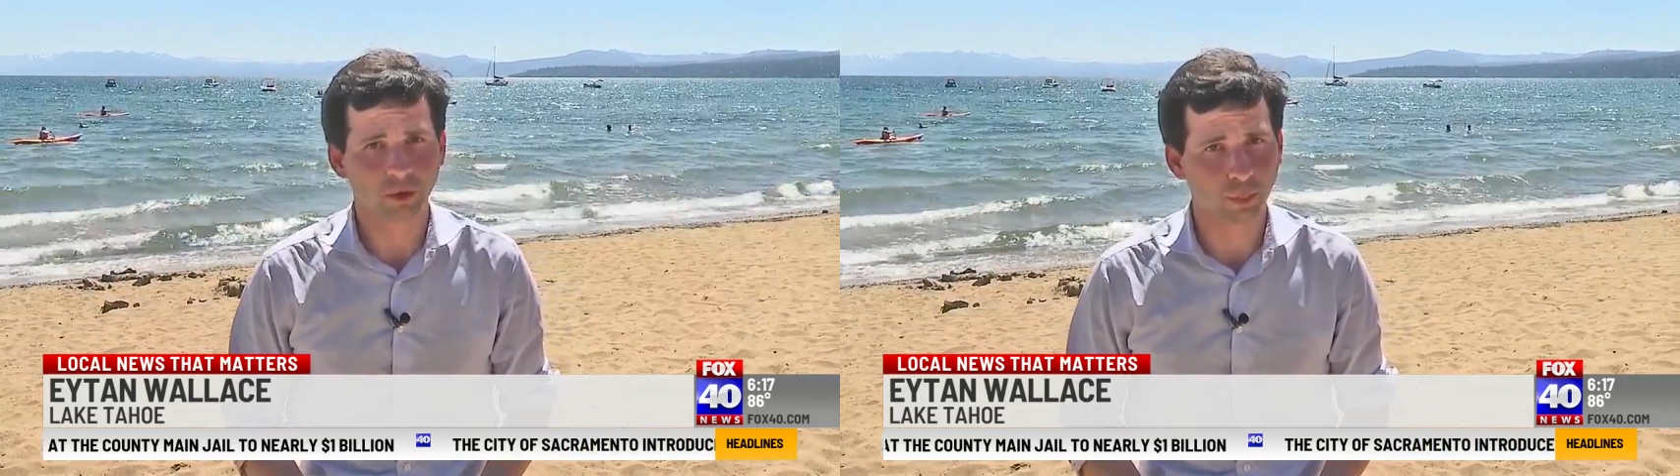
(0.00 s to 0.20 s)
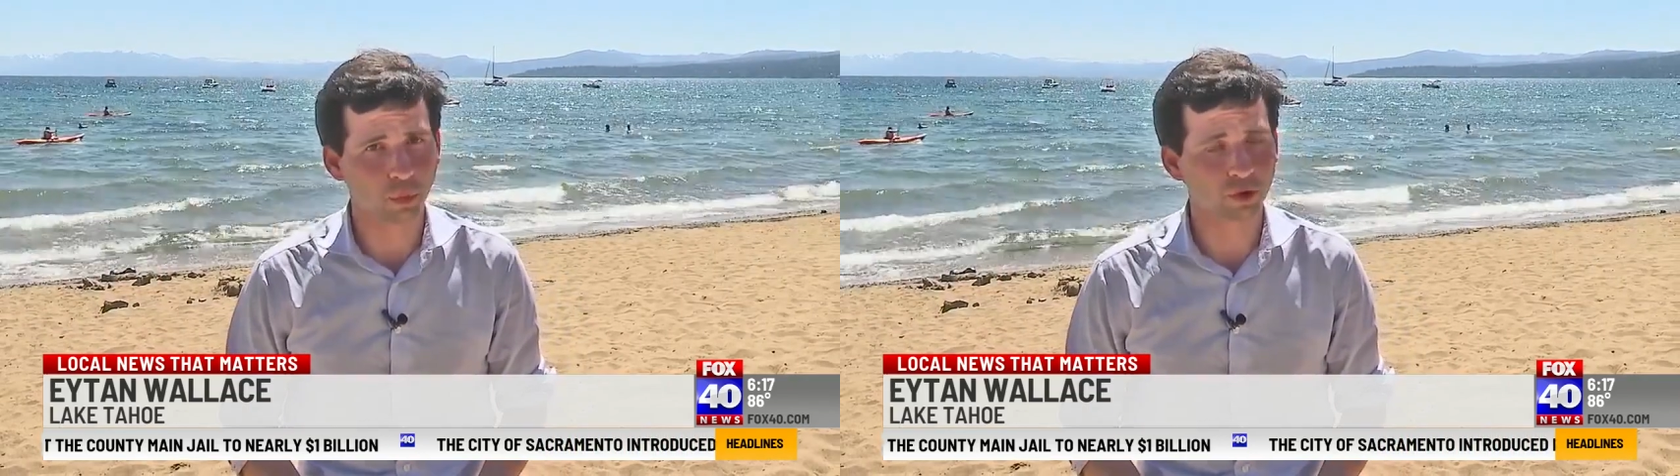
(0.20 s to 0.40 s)

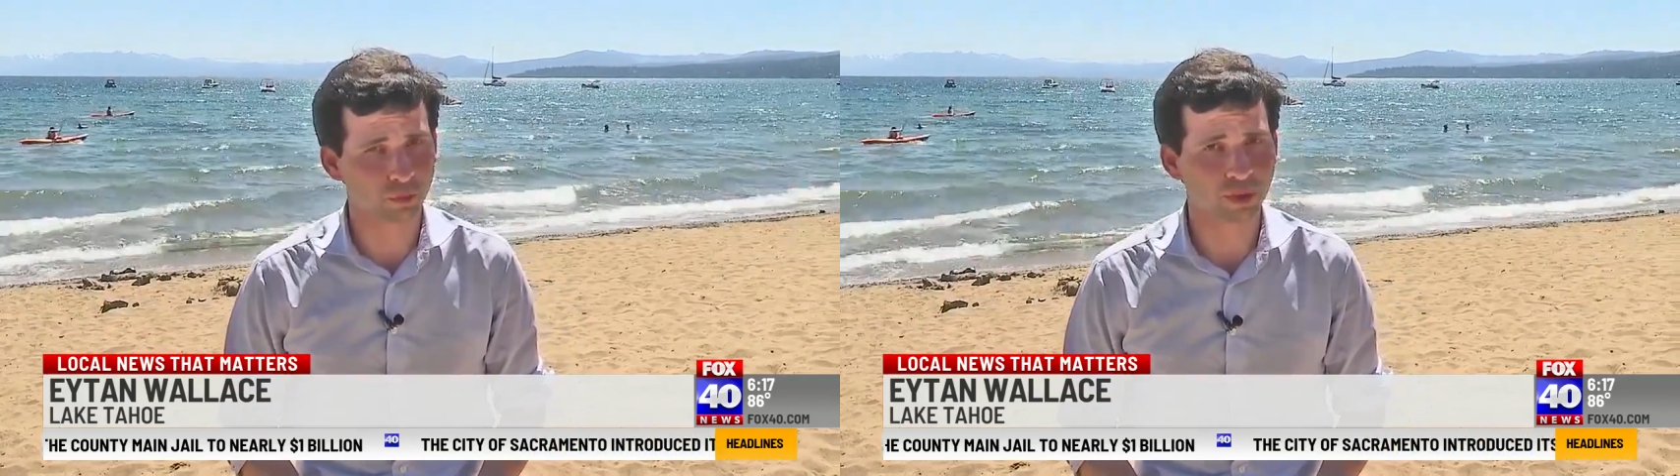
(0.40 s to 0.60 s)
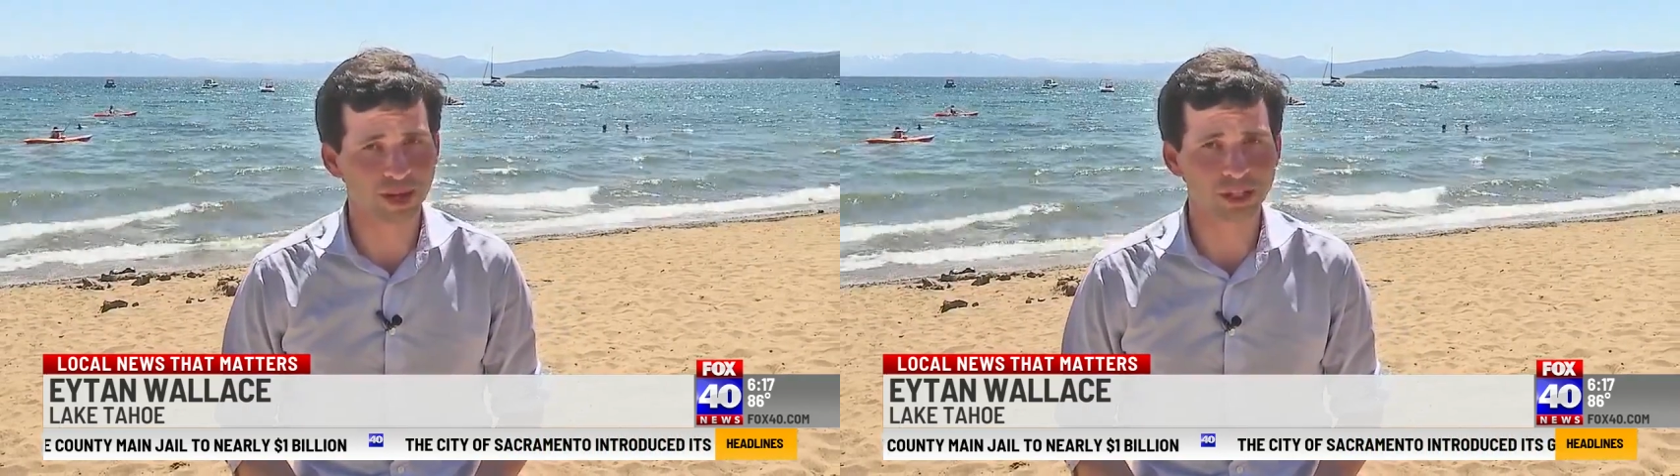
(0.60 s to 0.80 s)
Reporting
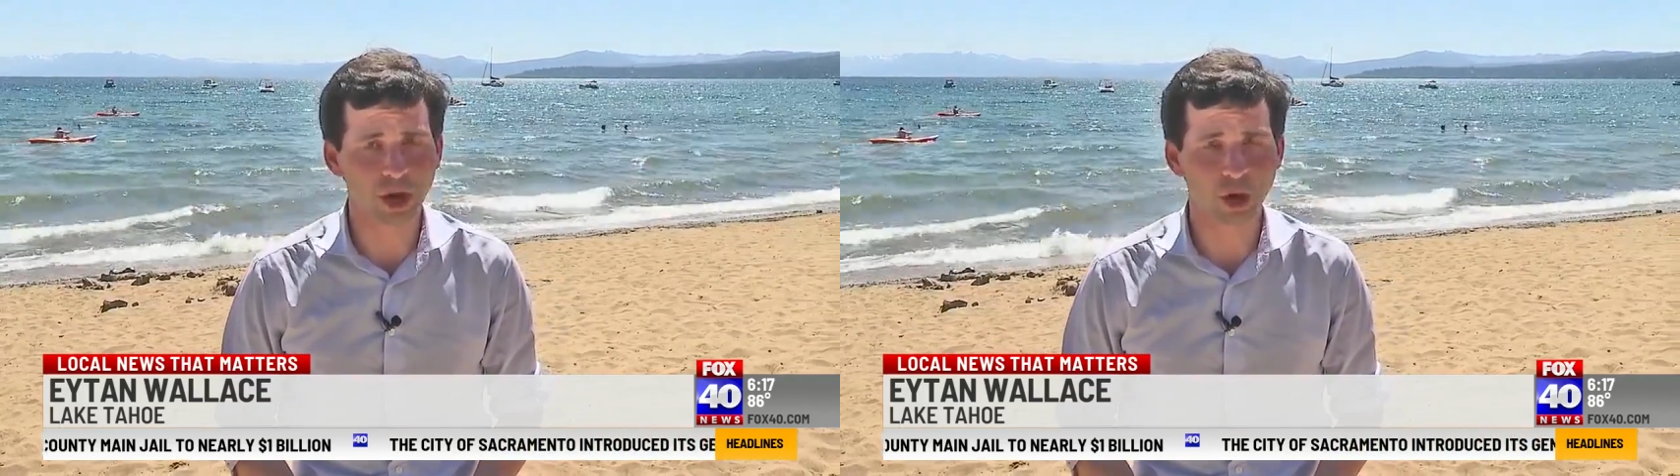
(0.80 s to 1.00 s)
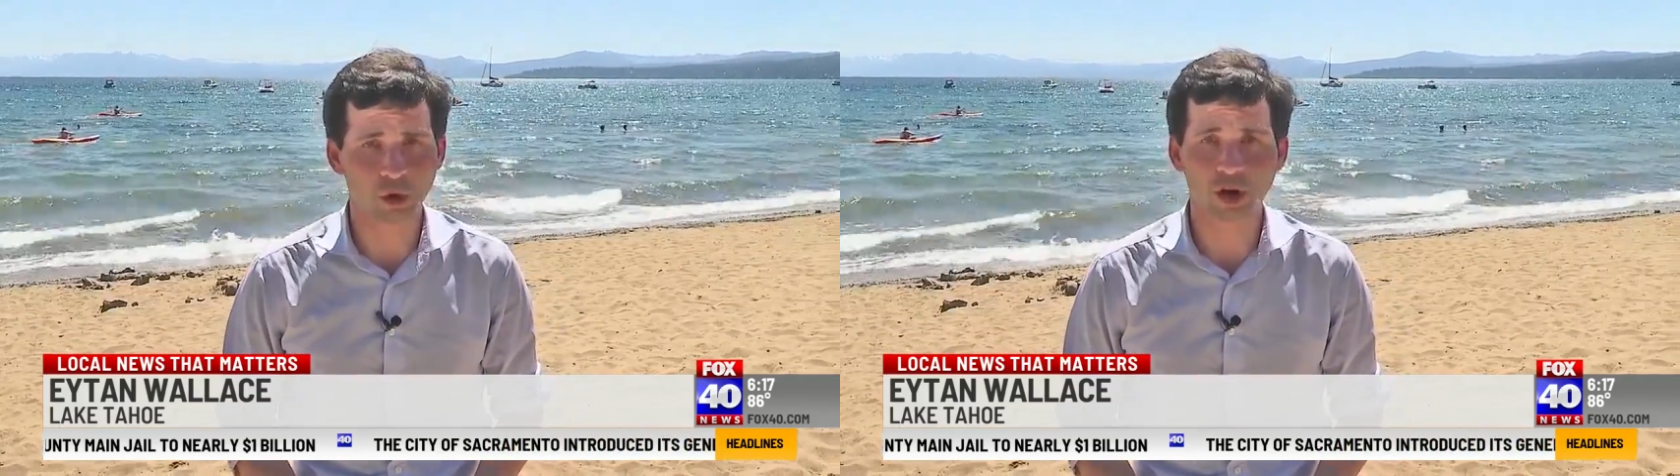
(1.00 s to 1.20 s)
from Lake
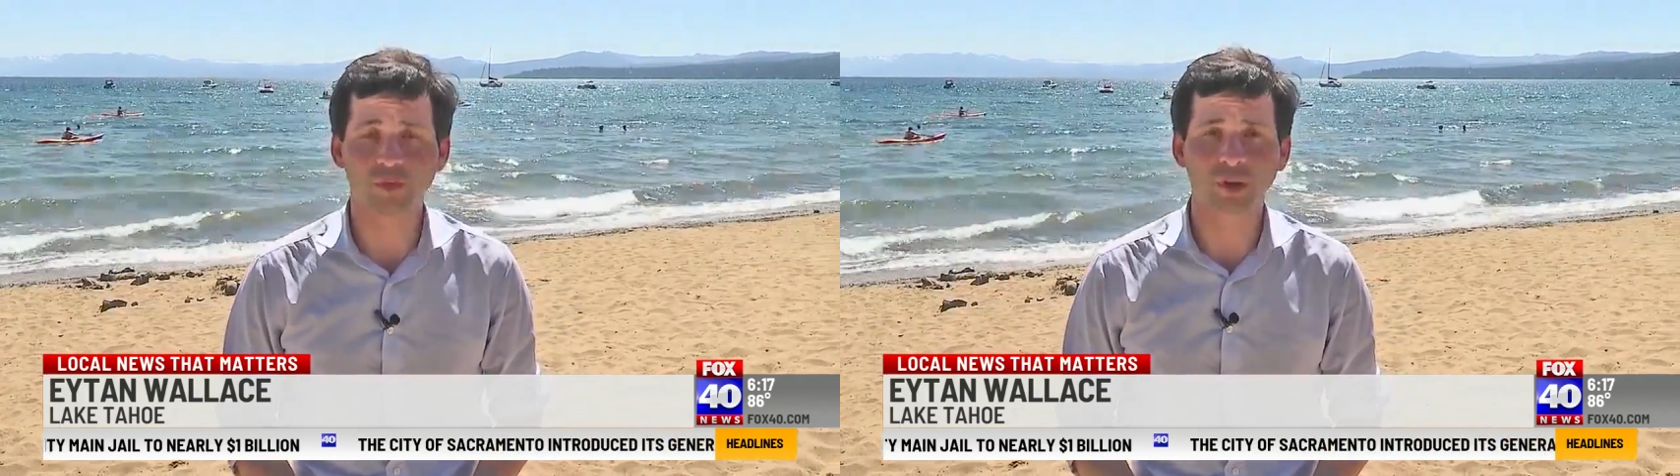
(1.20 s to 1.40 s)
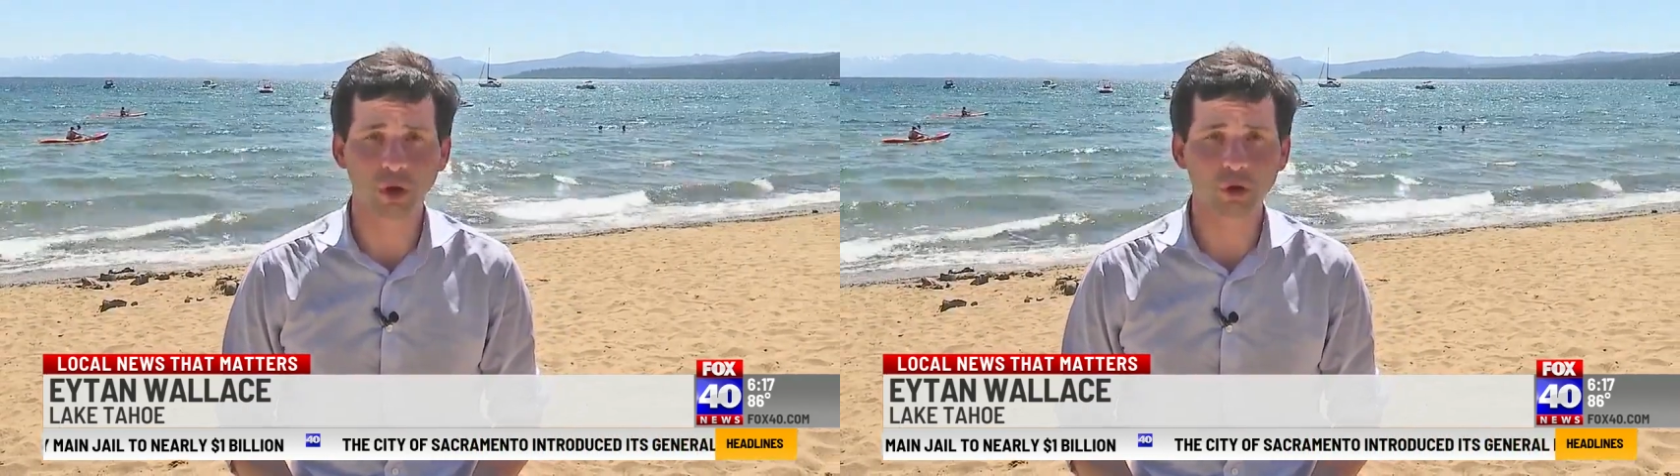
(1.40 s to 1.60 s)
Tahoe,
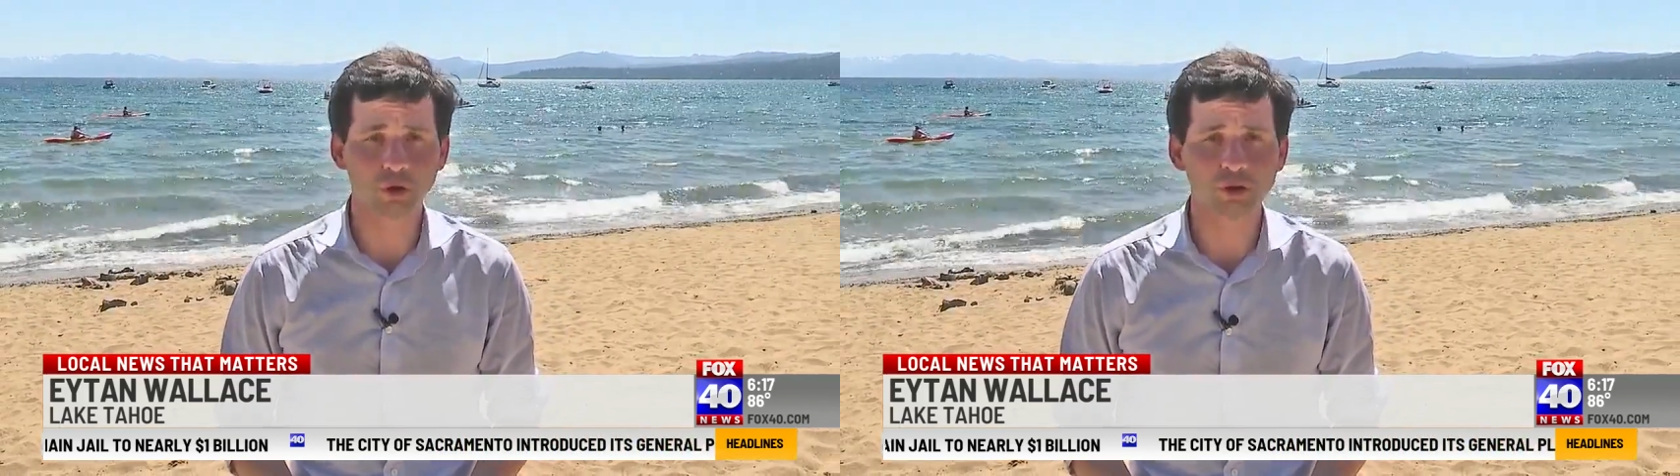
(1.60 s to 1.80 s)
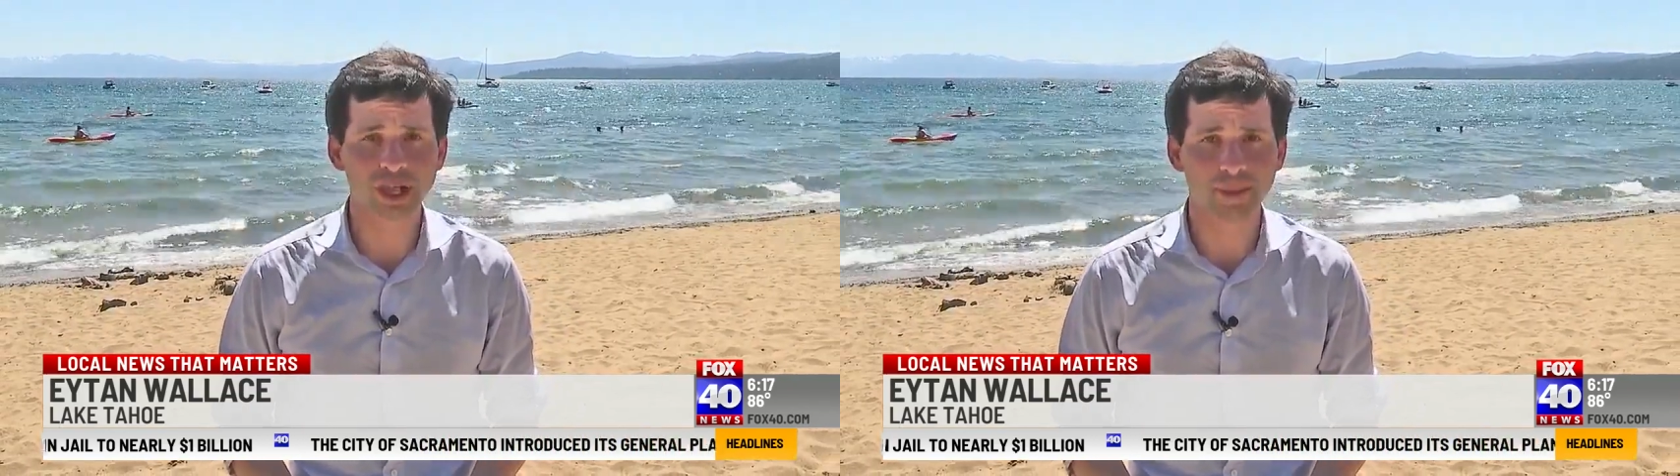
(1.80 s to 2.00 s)
covering
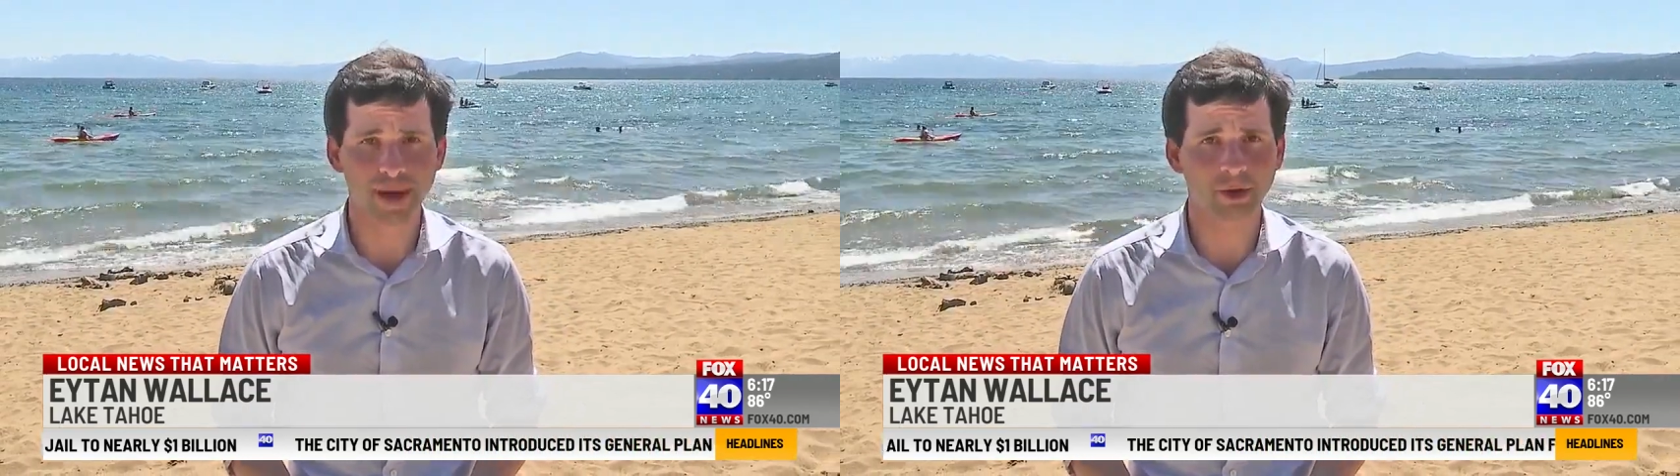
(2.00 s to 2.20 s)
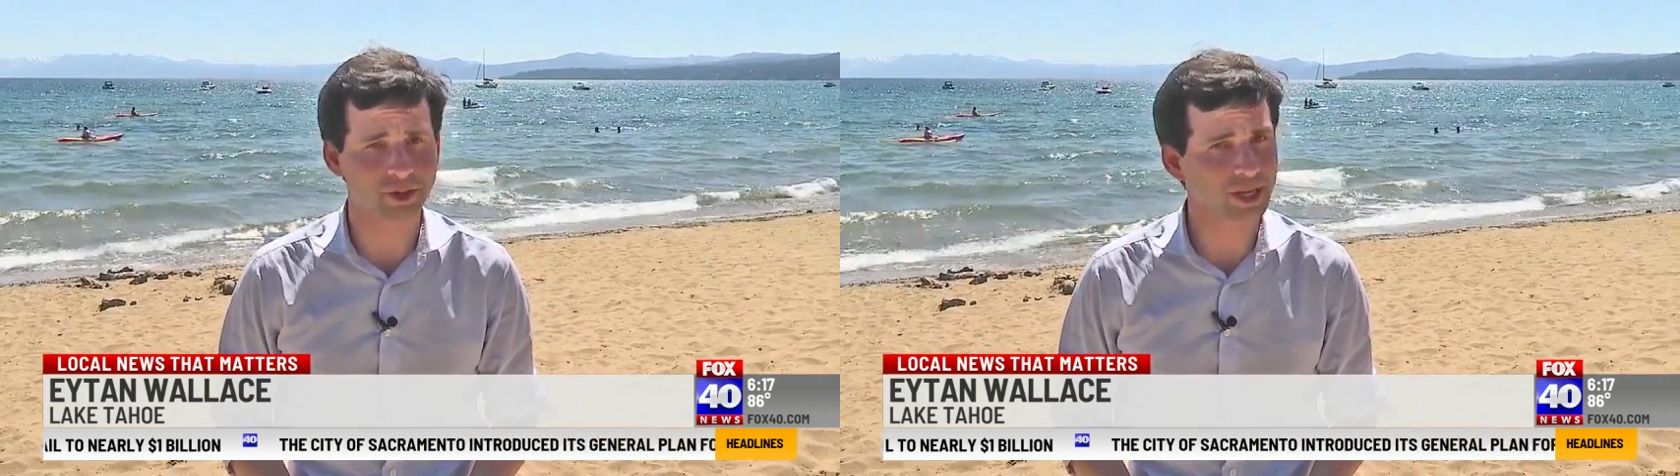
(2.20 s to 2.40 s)
local news that
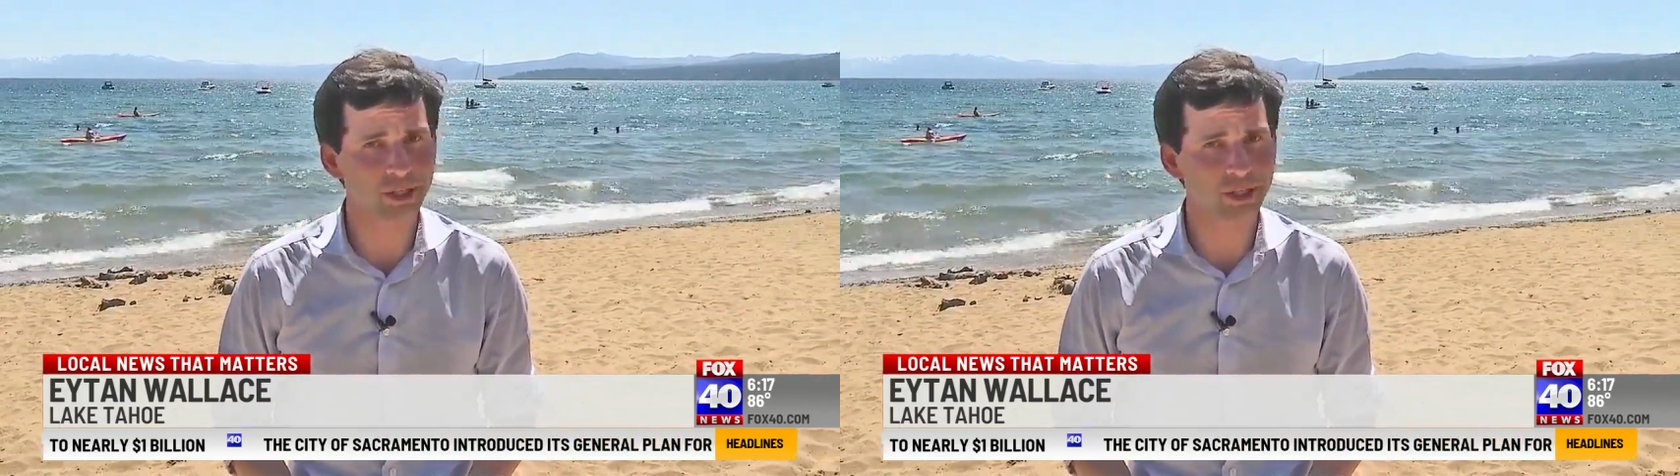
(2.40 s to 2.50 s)
matters,